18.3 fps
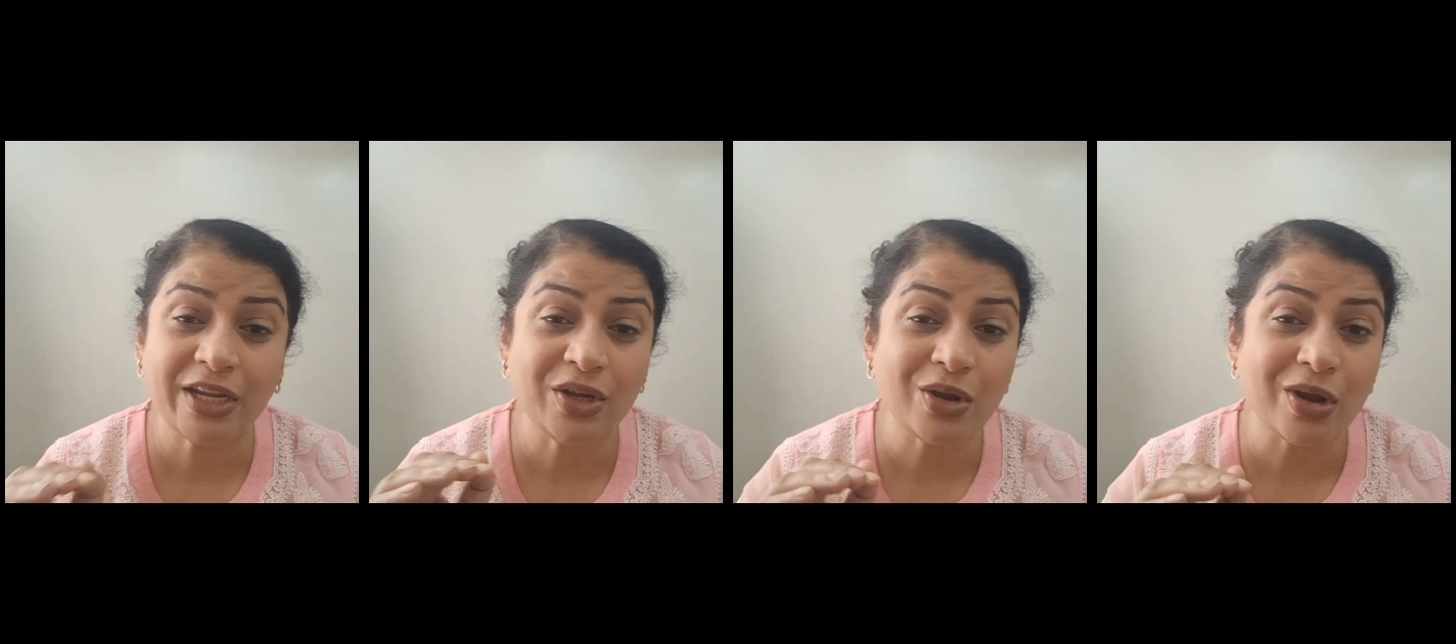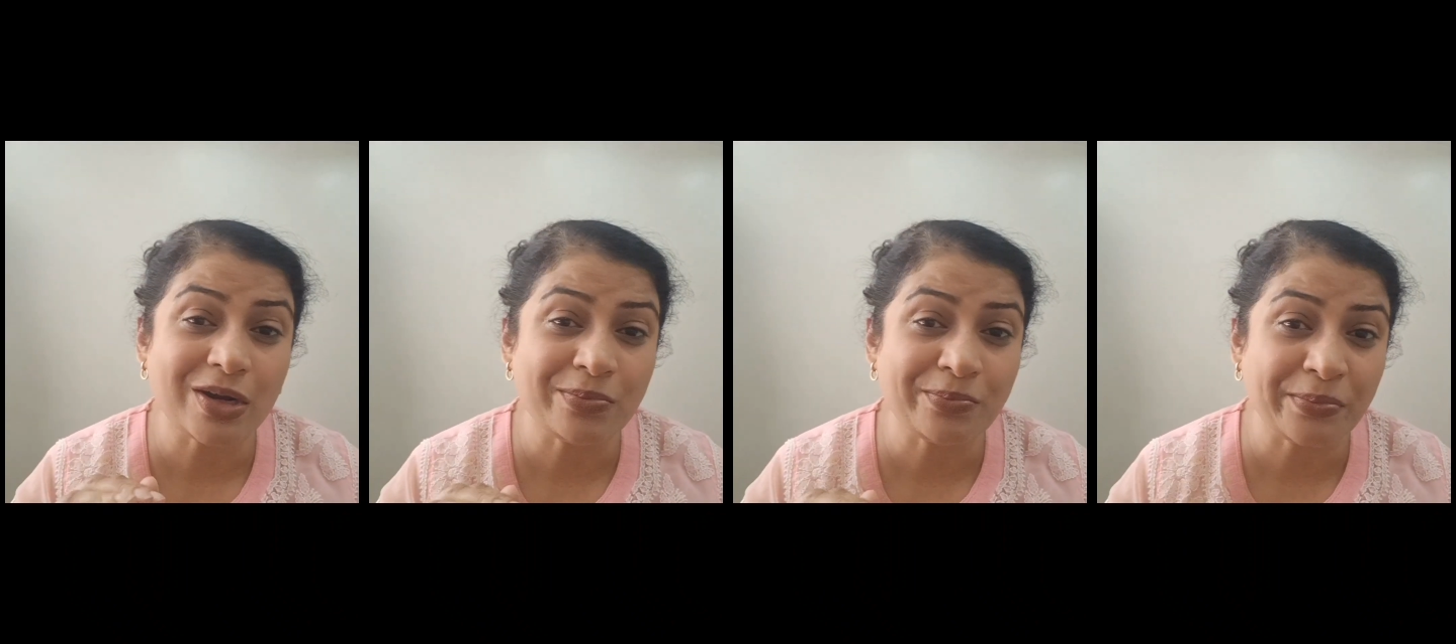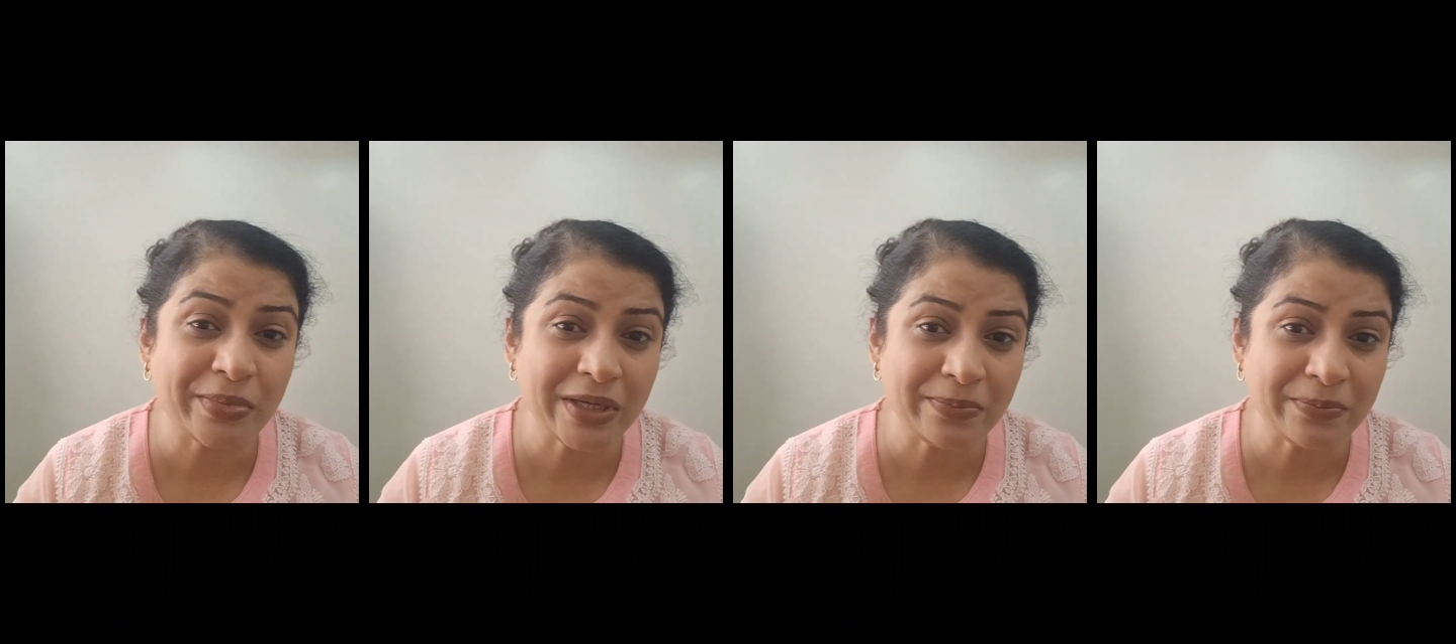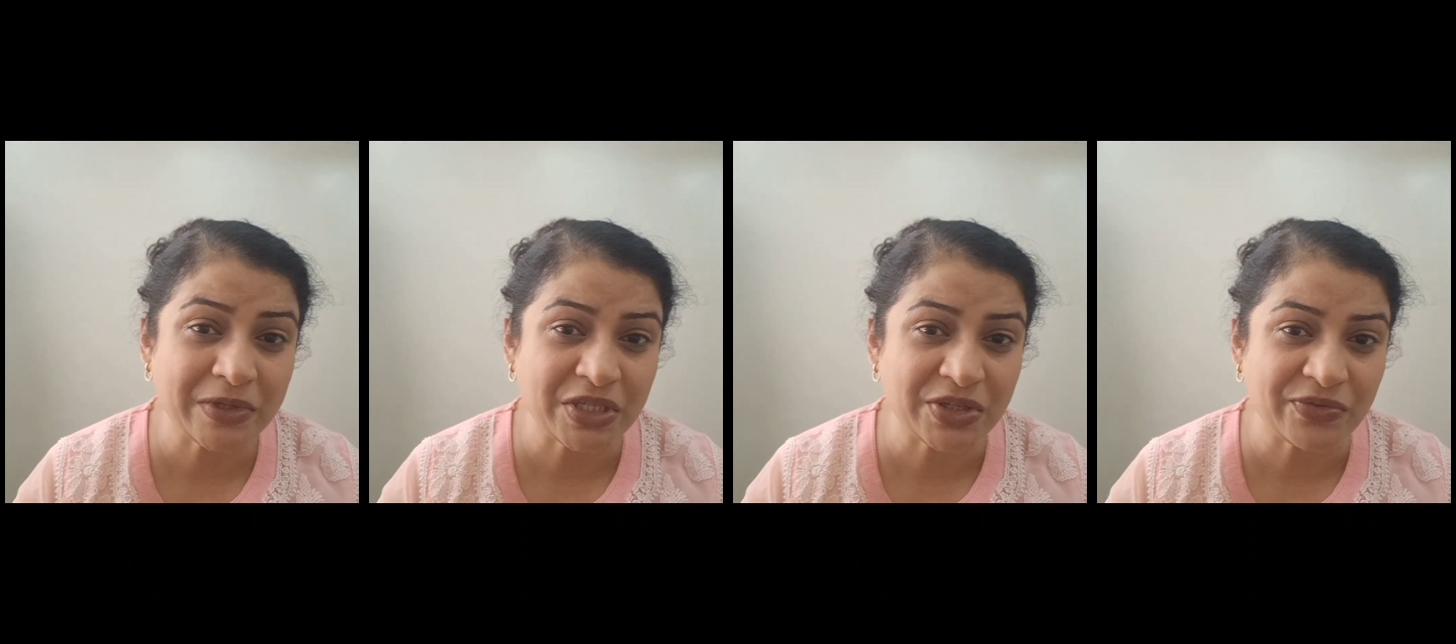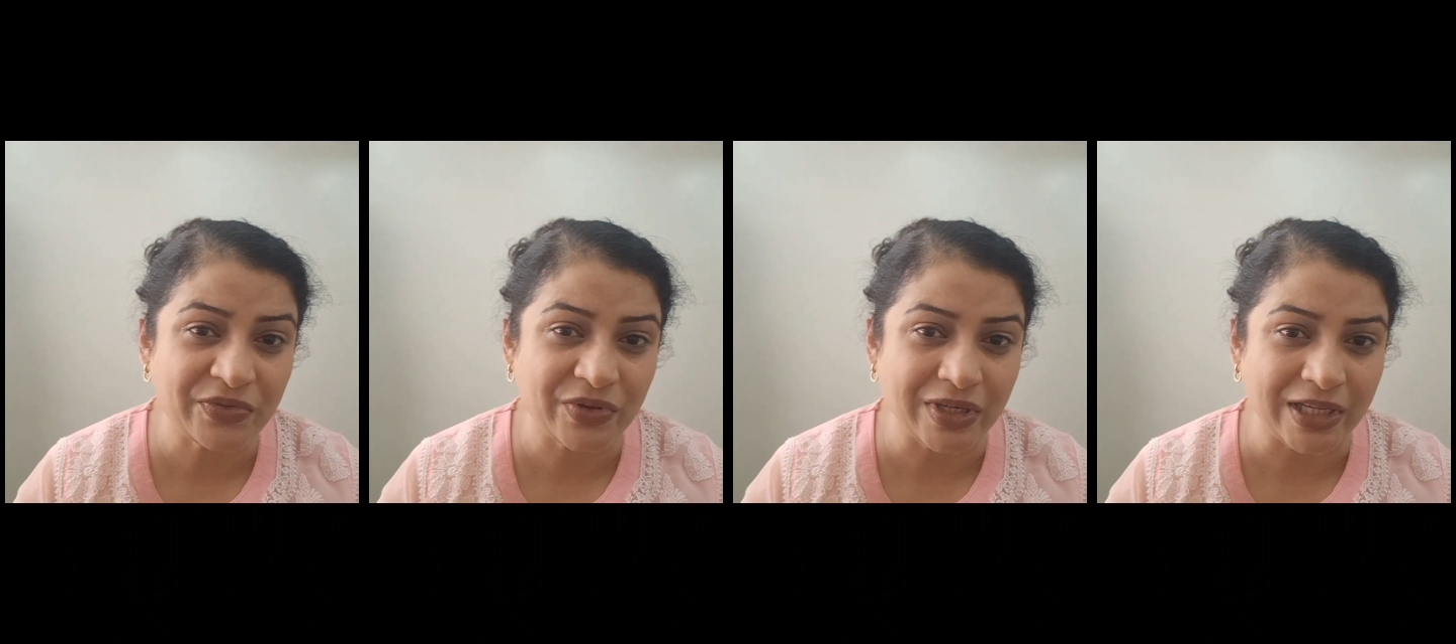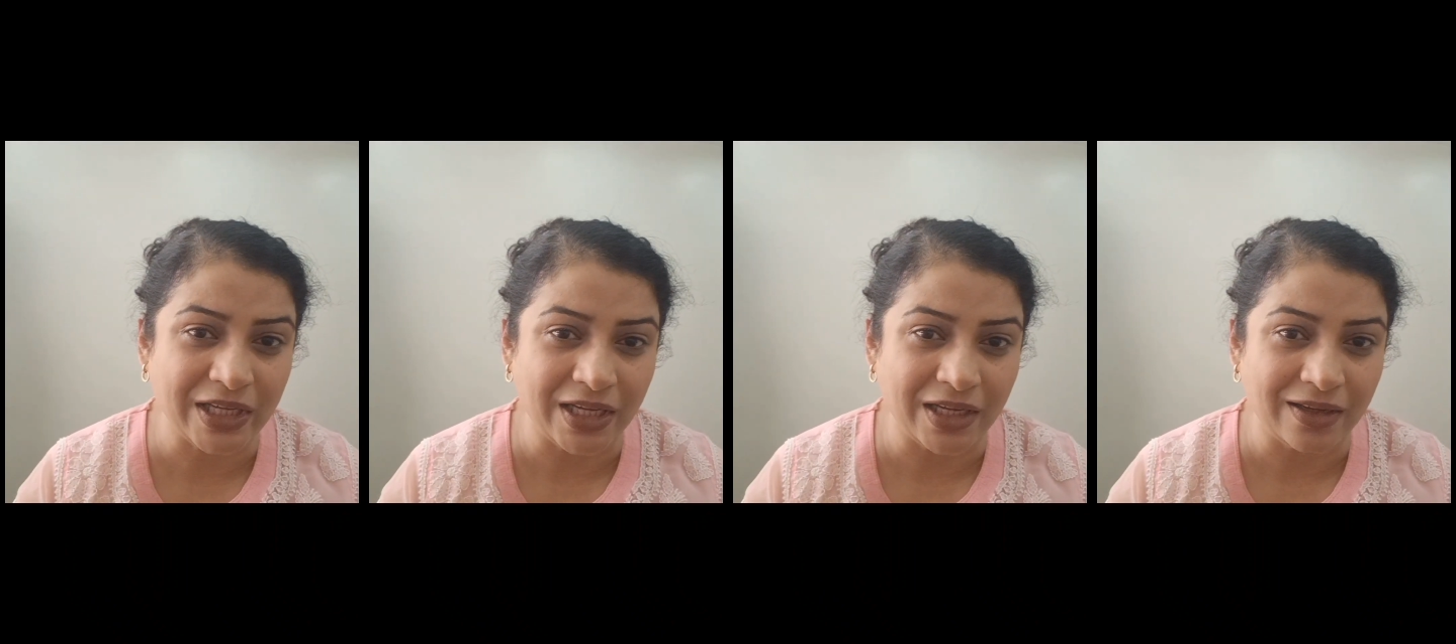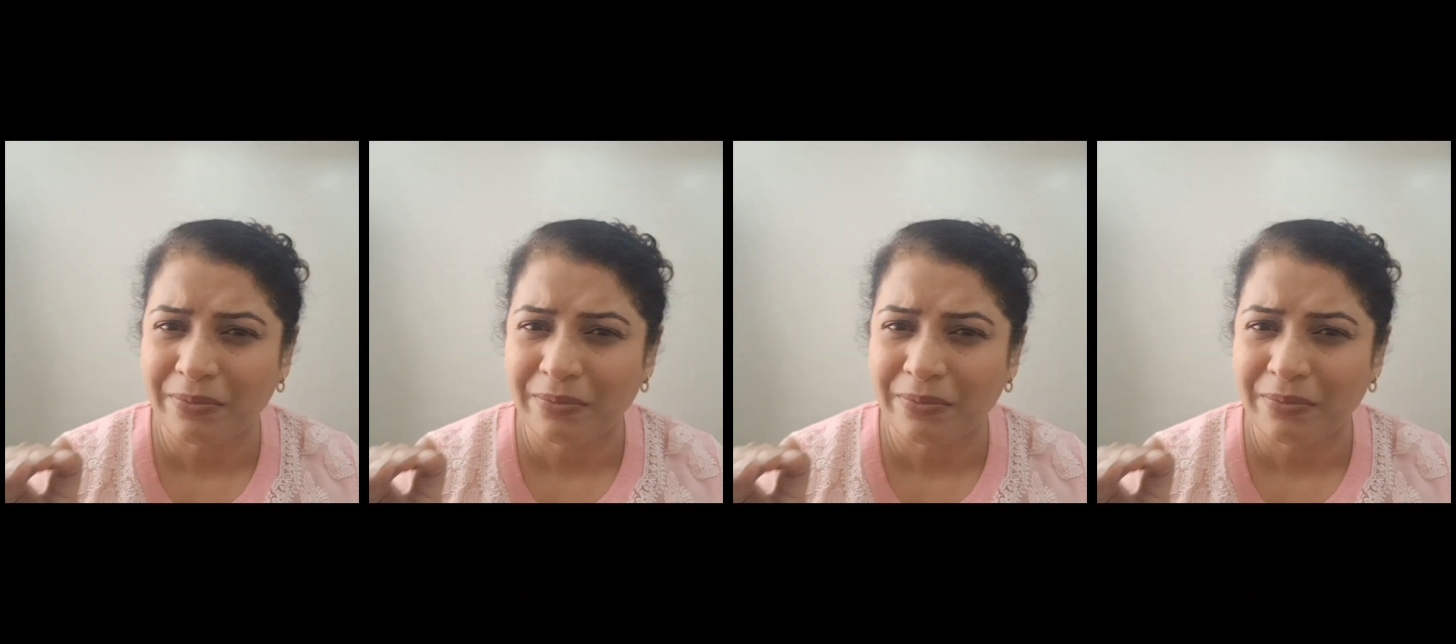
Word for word: not purposefully,